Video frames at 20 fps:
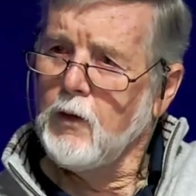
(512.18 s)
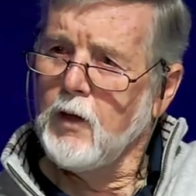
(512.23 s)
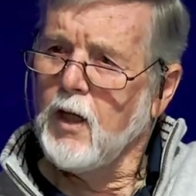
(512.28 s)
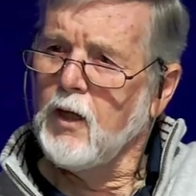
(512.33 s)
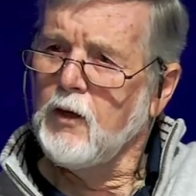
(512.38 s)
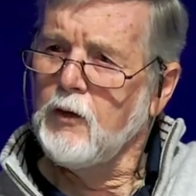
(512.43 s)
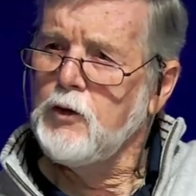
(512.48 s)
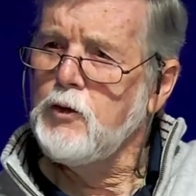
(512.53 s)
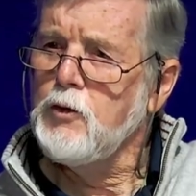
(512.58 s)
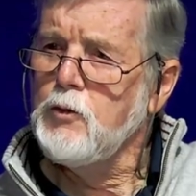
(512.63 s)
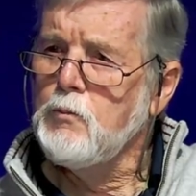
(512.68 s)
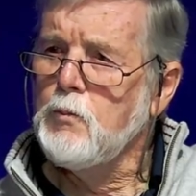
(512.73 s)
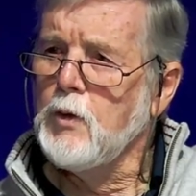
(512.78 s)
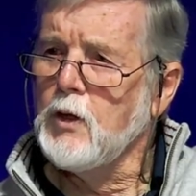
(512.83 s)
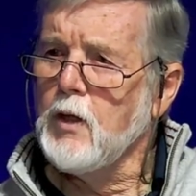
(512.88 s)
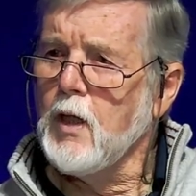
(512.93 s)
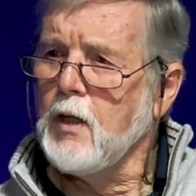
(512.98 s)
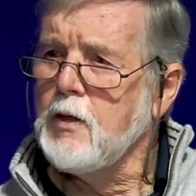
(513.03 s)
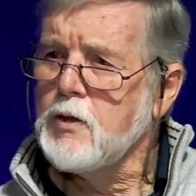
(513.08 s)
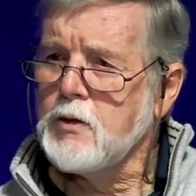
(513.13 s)

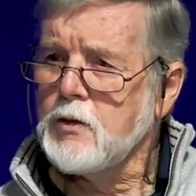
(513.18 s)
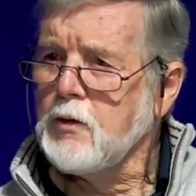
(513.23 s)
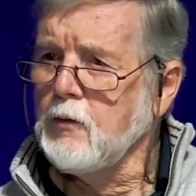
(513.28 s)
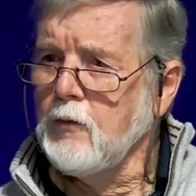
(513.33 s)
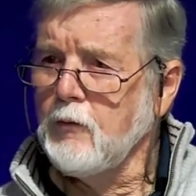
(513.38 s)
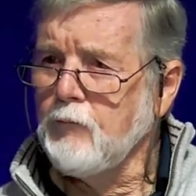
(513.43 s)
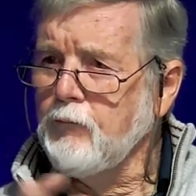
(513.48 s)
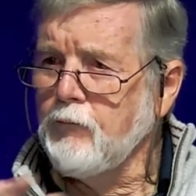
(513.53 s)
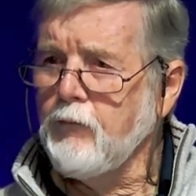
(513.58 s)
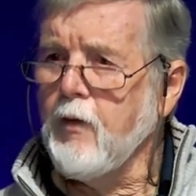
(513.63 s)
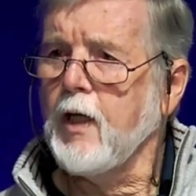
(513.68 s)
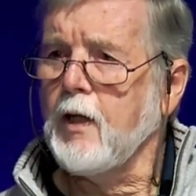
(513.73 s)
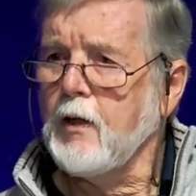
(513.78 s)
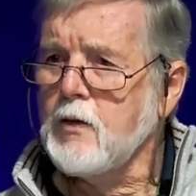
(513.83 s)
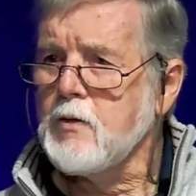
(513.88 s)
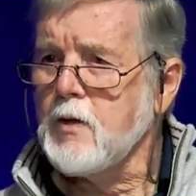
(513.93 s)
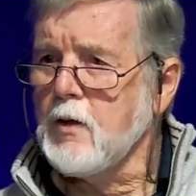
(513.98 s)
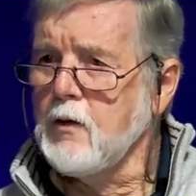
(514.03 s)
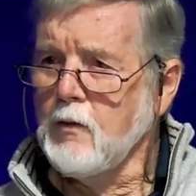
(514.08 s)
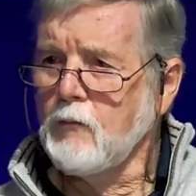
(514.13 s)
accumulation of
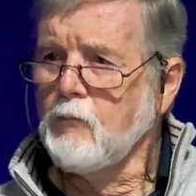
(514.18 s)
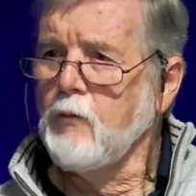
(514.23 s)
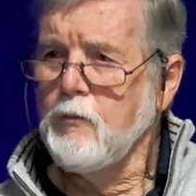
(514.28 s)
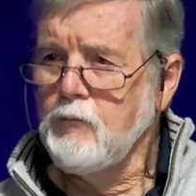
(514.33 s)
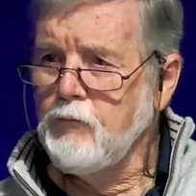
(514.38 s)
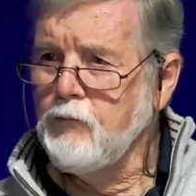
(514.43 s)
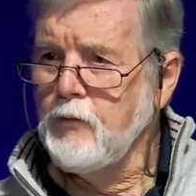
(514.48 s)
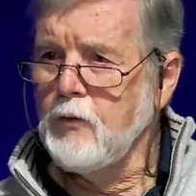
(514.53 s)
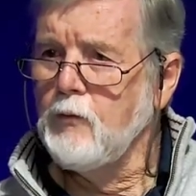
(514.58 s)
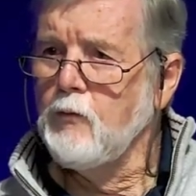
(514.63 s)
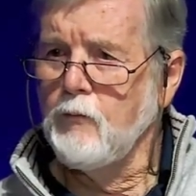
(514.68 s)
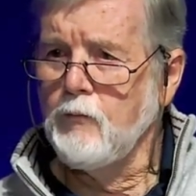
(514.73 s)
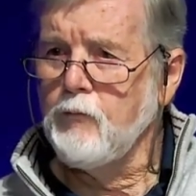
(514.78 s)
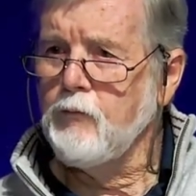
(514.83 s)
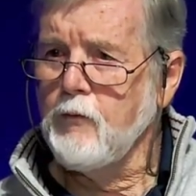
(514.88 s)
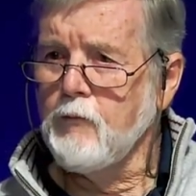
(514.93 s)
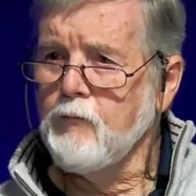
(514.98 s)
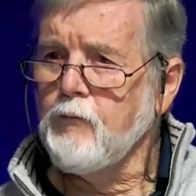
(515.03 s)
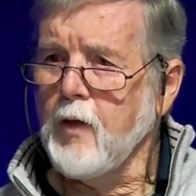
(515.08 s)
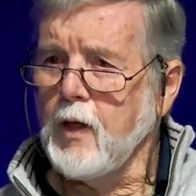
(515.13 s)
facts and the review
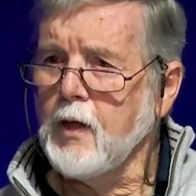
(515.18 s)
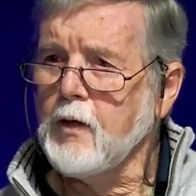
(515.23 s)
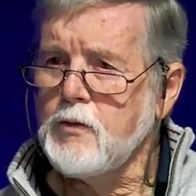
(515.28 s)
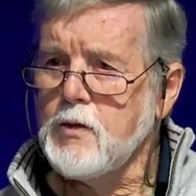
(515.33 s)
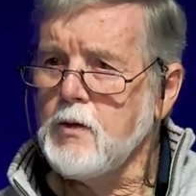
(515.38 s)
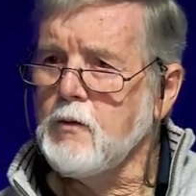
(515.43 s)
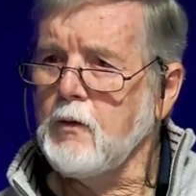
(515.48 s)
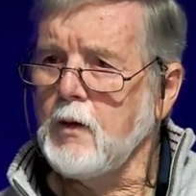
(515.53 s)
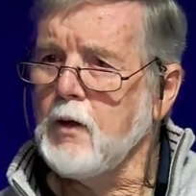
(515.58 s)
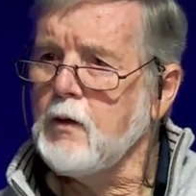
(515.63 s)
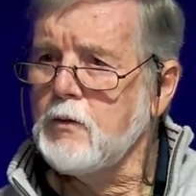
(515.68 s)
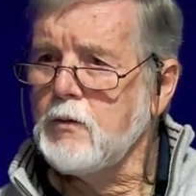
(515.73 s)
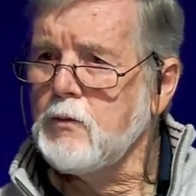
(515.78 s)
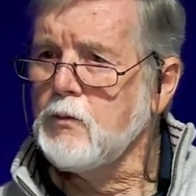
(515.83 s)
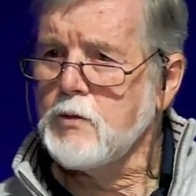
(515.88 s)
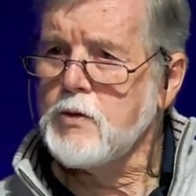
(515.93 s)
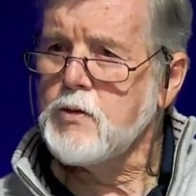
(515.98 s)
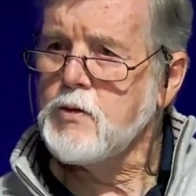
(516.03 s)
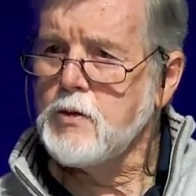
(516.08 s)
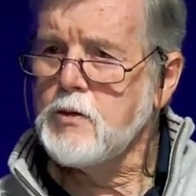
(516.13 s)
of the facts, you get
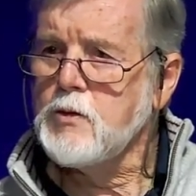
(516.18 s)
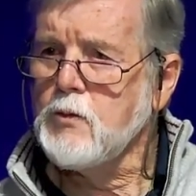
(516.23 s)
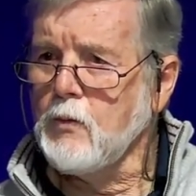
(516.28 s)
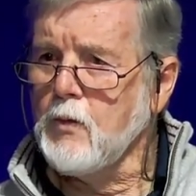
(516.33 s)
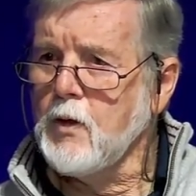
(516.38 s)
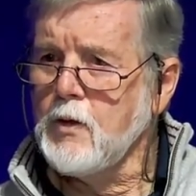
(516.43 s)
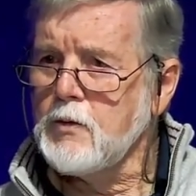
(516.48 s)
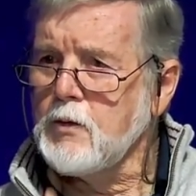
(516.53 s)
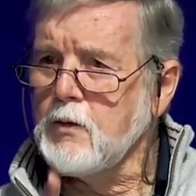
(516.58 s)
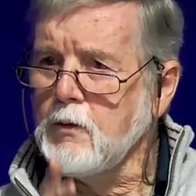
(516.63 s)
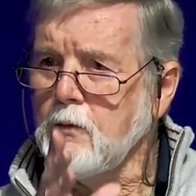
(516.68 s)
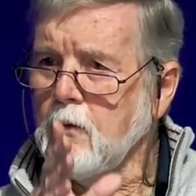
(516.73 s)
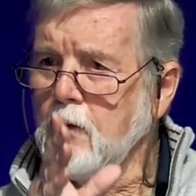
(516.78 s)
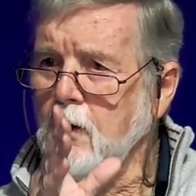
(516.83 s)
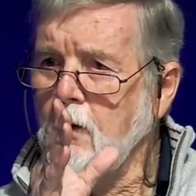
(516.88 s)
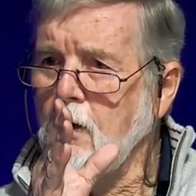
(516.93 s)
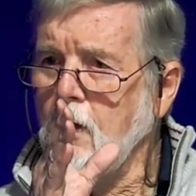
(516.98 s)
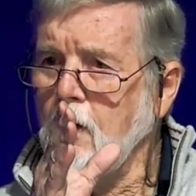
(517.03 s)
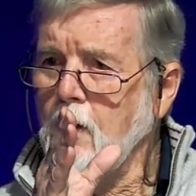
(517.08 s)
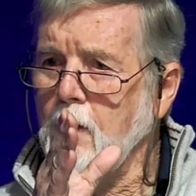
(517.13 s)
to a situation:
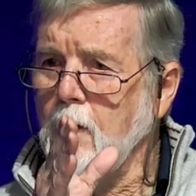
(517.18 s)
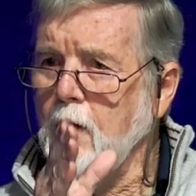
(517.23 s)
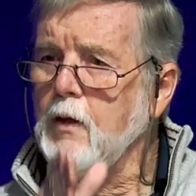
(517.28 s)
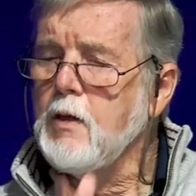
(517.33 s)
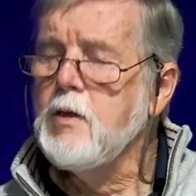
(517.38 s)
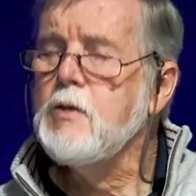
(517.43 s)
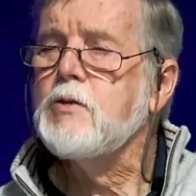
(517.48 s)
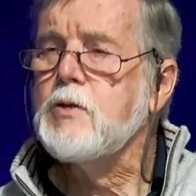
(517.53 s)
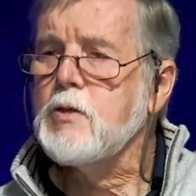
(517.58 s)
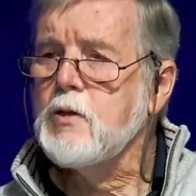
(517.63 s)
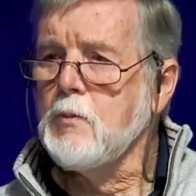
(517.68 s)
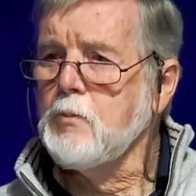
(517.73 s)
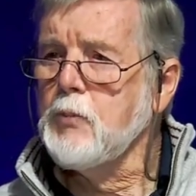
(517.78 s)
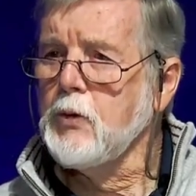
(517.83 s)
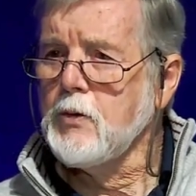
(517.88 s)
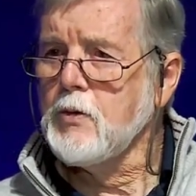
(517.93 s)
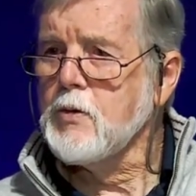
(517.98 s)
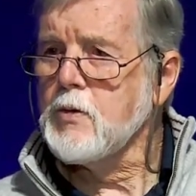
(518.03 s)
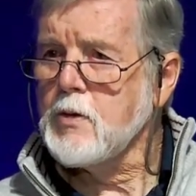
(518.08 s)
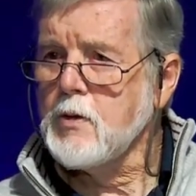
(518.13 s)
is the
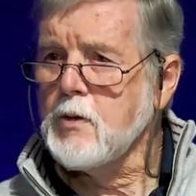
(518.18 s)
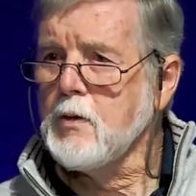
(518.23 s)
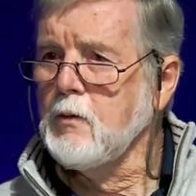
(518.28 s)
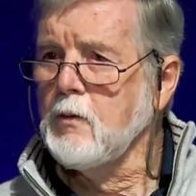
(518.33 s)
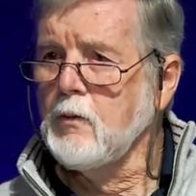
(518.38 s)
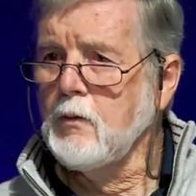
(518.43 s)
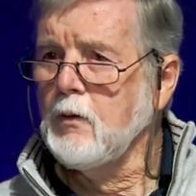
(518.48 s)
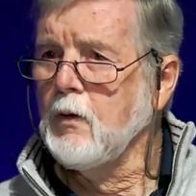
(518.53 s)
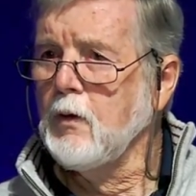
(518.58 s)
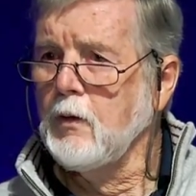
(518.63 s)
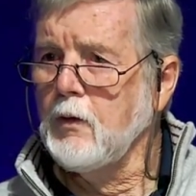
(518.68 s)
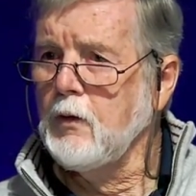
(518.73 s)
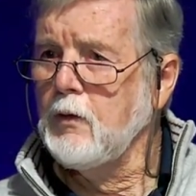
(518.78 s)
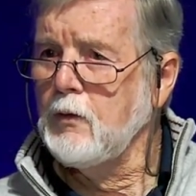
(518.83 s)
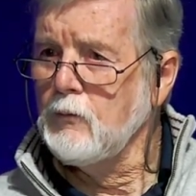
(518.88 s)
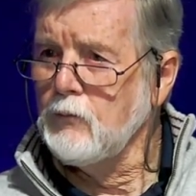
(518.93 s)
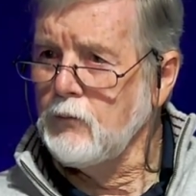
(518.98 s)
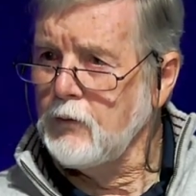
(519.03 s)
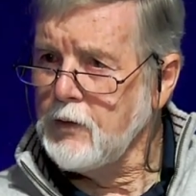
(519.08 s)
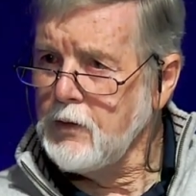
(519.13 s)
person
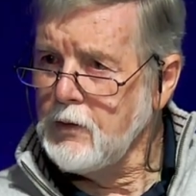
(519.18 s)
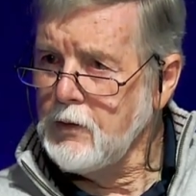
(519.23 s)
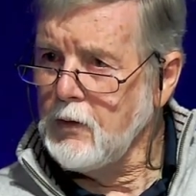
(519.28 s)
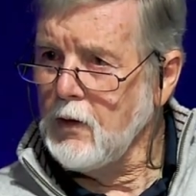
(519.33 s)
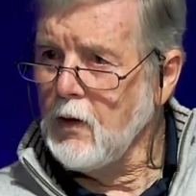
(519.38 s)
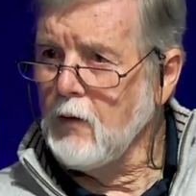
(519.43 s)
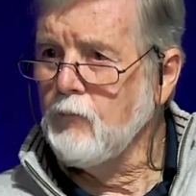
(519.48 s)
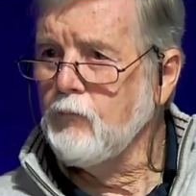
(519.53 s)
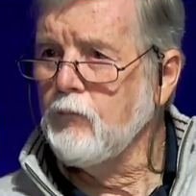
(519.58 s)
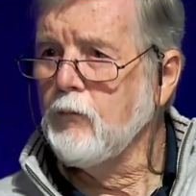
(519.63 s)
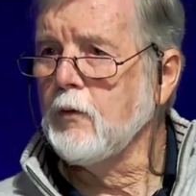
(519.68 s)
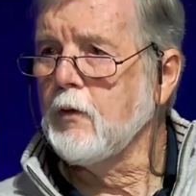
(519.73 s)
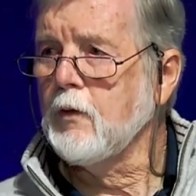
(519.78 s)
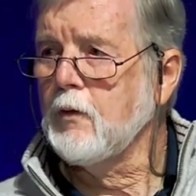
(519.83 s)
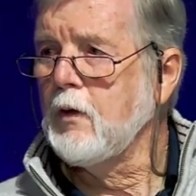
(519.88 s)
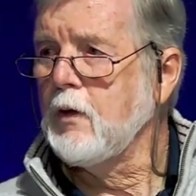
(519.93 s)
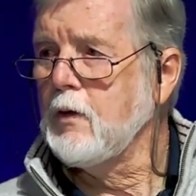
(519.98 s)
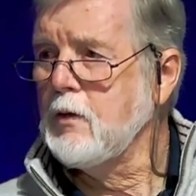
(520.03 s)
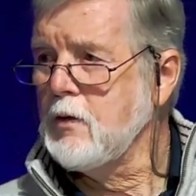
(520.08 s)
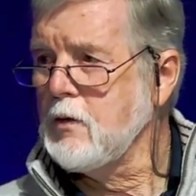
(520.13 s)
guilty of
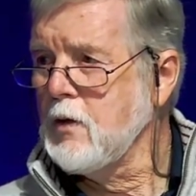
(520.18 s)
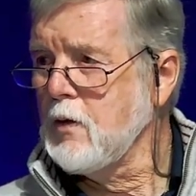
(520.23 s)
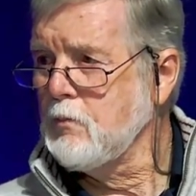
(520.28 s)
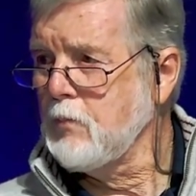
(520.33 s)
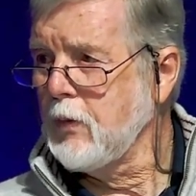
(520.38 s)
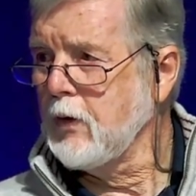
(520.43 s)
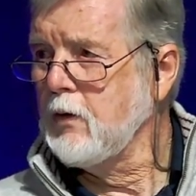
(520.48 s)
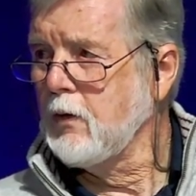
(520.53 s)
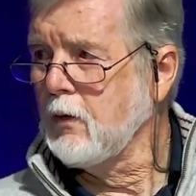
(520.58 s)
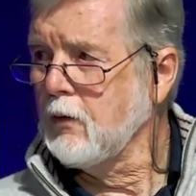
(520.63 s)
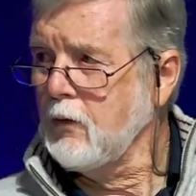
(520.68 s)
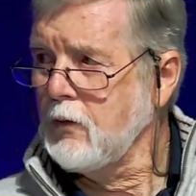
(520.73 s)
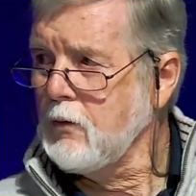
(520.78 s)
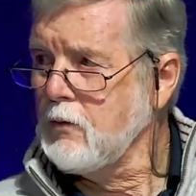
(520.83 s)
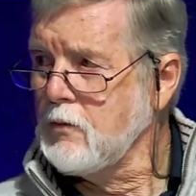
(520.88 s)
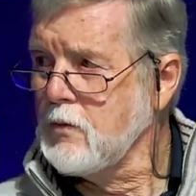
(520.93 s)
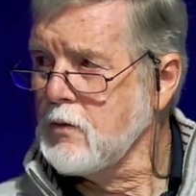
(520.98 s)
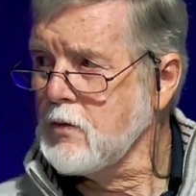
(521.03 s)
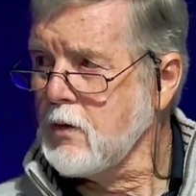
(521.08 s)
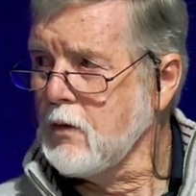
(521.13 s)
what he's been
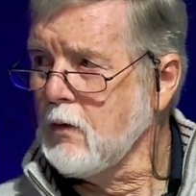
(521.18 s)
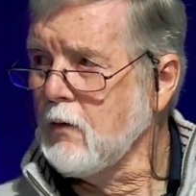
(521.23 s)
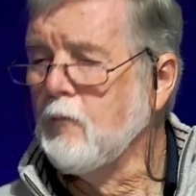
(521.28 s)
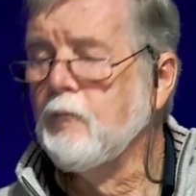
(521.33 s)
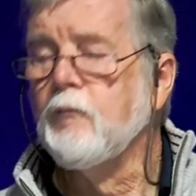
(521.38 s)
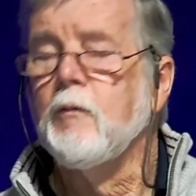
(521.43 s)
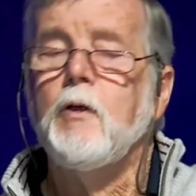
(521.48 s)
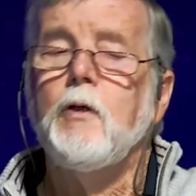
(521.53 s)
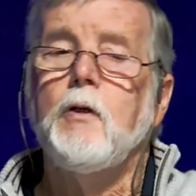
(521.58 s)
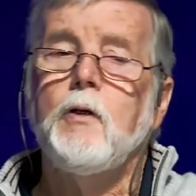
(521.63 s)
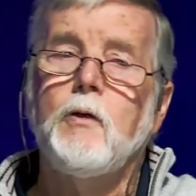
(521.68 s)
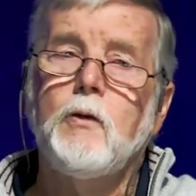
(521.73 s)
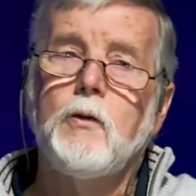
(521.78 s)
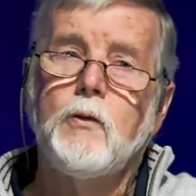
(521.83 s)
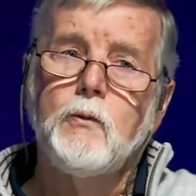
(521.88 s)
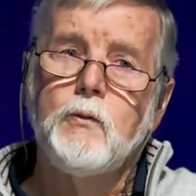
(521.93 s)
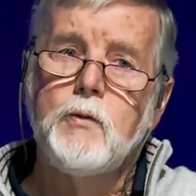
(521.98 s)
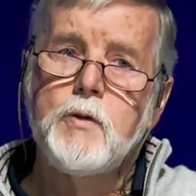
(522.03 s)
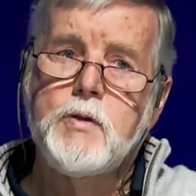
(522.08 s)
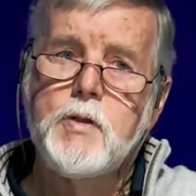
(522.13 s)
accused of,
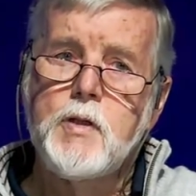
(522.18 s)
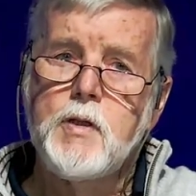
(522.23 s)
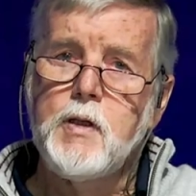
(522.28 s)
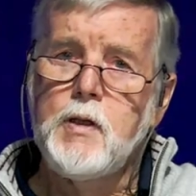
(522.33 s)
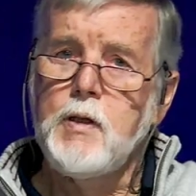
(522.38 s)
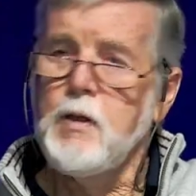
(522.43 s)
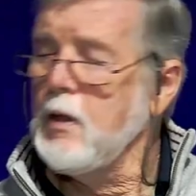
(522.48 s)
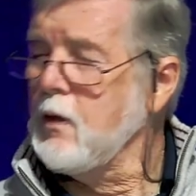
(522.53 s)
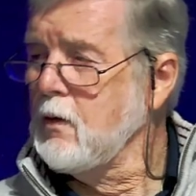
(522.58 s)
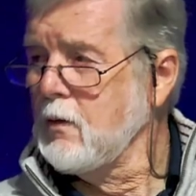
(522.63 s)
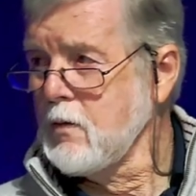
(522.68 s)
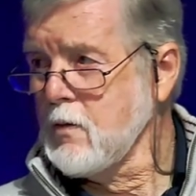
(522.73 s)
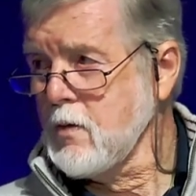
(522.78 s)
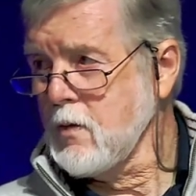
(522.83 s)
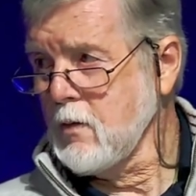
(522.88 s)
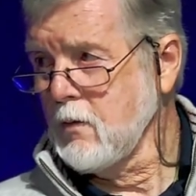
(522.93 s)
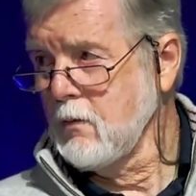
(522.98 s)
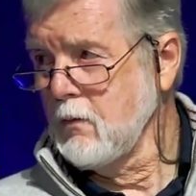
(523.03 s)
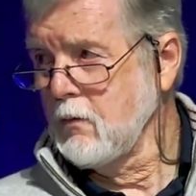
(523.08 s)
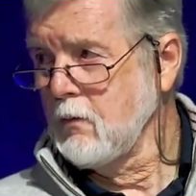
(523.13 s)
or is he
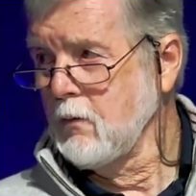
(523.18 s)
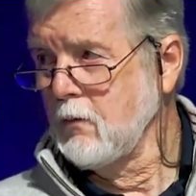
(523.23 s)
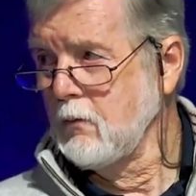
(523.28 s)
innocent?